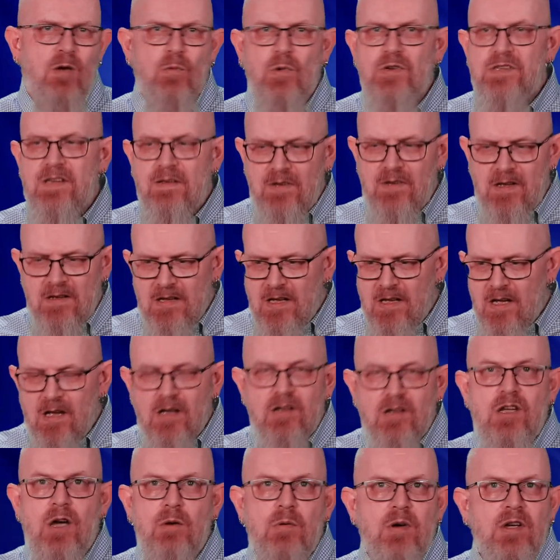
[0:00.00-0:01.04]
whatever
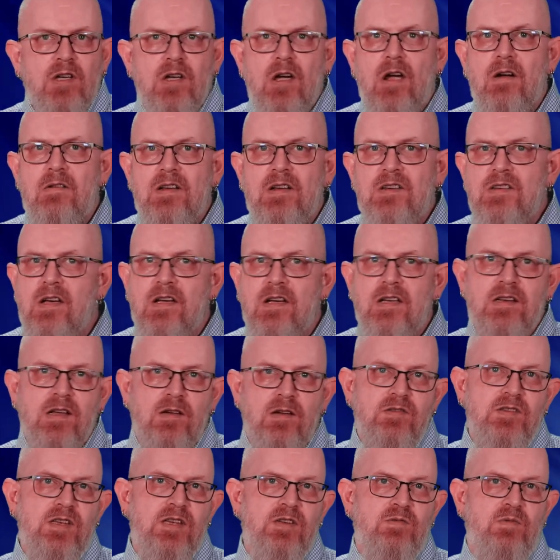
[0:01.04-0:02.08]
co-occurring
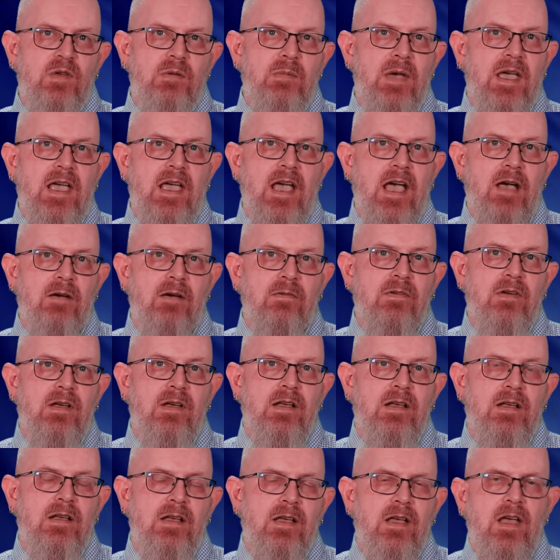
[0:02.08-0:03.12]
diagnoses we may have,
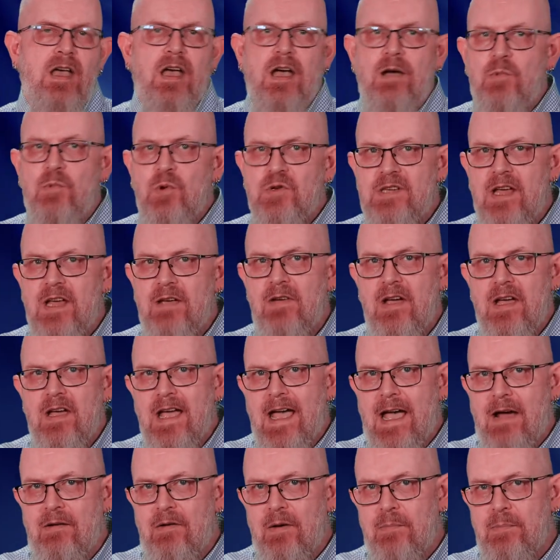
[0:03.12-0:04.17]
and
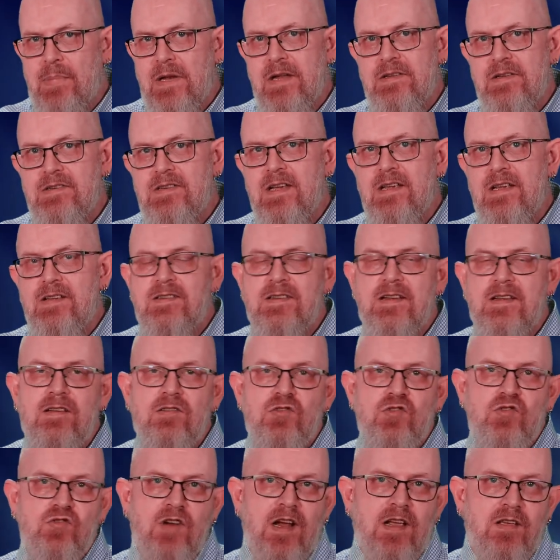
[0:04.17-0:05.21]
whatever our abilities,
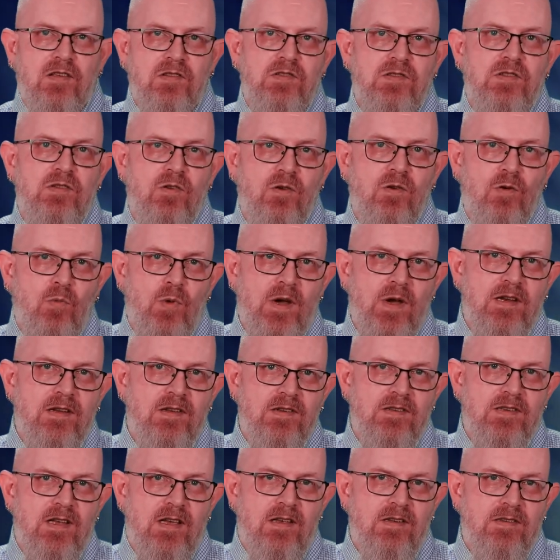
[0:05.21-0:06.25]
strengths, or
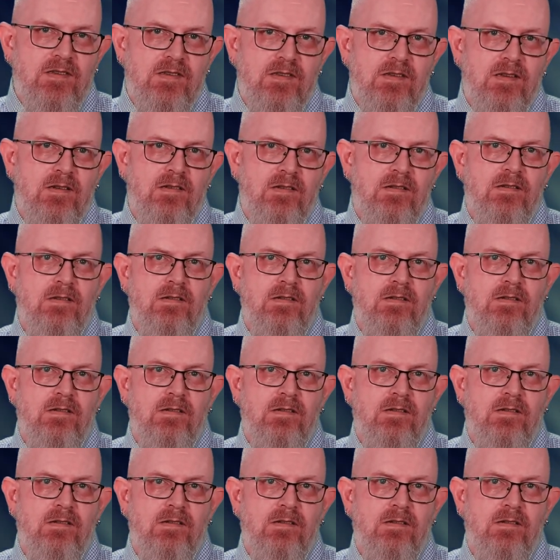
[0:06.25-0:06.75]
weaknesses.